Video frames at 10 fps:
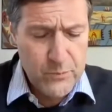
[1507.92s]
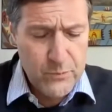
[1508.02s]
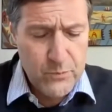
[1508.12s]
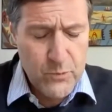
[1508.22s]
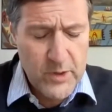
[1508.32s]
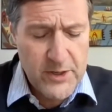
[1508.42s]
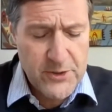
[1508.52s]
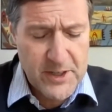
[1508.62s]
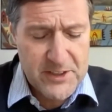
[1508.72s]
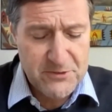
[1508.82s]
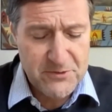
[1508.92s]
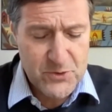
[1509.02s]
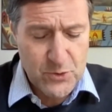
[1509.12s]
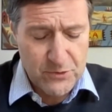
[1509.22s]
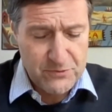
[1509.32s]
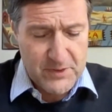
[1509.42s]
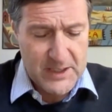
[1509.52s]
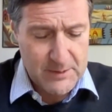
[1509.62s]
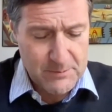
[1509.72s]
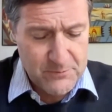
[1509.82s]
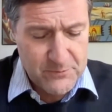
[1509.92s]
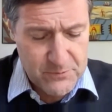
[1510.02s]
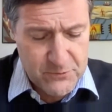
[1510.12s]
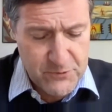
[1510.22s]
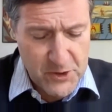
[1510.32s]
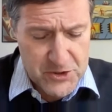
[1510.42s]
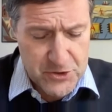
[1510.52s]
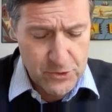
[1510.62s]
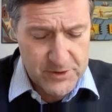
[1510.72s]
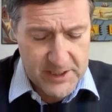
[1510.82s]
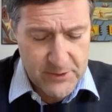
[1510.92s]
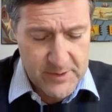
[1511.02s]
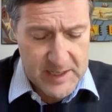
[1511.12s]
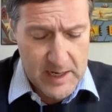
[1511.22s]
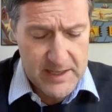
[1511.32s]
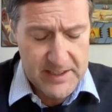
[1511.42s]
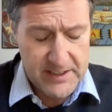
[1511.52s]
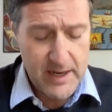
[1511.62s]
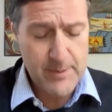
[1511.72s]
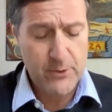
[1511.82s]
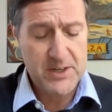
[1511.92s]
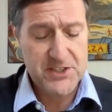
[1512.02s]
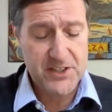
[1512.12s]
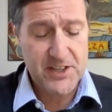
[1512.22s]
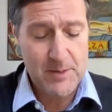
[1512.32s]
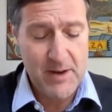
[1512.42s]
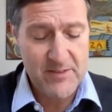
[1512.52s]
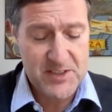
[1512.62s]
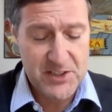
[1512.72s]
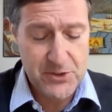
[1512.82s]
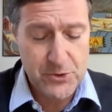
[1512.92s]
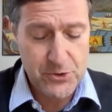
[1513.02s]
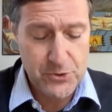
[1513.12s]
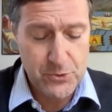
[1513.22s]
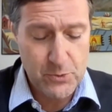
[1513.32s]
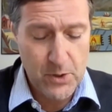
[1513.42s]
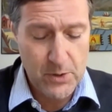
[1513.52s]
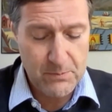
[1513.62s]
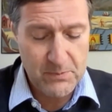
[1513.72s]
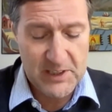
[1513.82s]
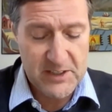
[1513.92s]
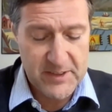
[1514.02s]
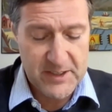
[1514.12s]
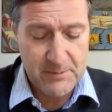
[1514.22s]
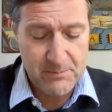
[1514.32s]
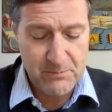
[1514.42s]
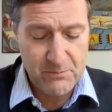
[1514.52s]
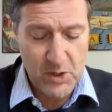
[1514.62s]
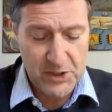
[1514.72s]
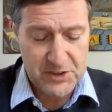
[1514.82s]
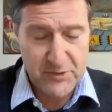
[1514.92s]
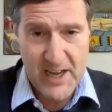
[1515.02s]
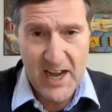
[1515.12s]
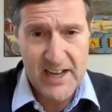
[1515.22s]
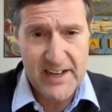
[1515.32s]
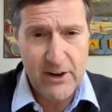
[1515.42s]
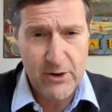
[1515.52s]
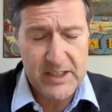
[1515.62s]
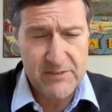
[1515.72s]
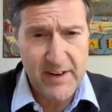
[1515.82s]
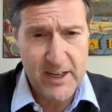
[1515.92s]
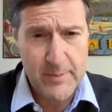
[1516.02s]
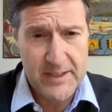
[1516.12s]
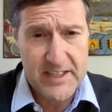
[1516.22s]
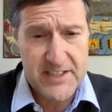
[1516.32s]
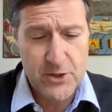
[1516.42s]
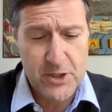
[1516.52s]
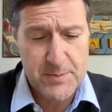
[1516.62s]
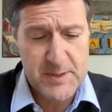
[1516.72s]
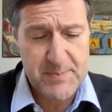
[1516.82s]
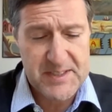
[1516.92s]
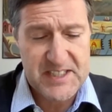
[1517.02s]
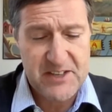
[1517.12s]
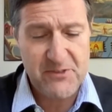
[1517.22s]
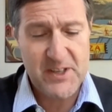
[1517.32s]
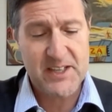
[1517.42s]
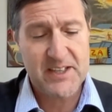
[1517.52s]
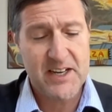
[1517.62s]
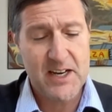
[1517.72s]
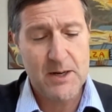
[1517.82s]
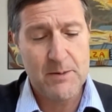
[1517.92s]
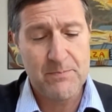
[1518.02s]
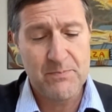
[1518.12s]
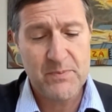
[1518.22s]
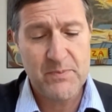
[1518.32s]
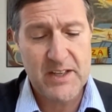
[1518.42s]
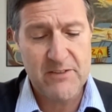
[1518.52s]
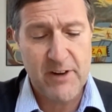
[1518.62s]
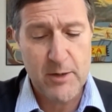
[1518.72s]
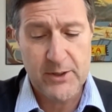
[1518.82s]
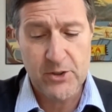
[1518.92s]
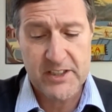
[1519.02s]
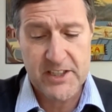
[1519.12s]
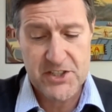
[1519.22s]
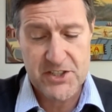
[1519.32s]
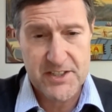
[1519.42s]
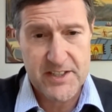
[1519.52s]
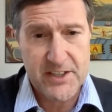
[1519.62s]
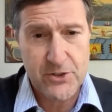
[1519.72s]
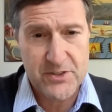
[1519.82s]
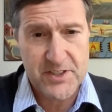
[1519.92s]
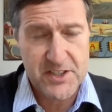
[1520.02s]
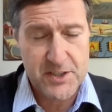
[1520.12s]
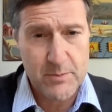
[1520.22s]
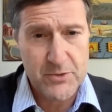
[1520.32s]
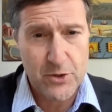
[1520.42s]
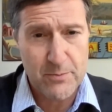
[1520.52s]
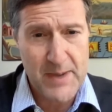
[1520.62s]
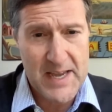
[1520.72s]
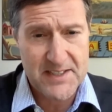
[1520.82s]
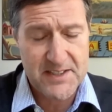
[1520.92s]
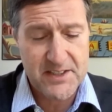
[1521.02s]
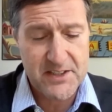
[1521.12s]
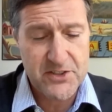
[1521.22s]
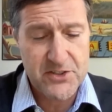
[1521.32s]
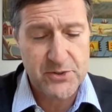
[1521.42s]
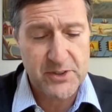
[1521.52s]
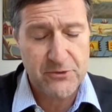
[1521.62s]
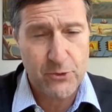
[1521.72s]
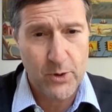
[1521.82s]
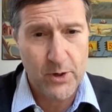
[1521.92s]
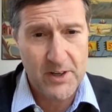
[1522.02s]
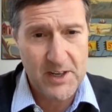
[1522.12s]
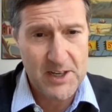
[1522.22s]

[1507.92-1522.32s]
one other kind of sort of functional economic question. Obviously, you live in a relatively hot, arid environment. Is there a specific environmental conditions that your systems are best suited for?